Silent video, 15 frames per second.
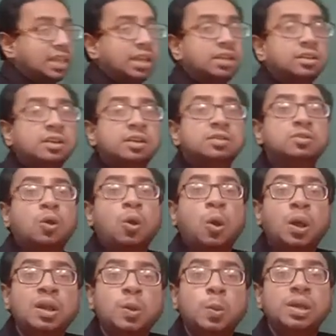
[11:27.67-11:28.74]
it is
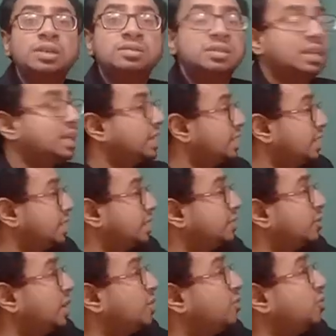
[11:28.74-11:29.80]
always
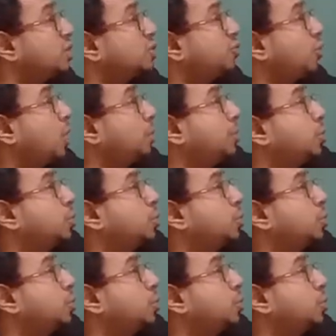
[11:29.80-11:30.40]
in which form?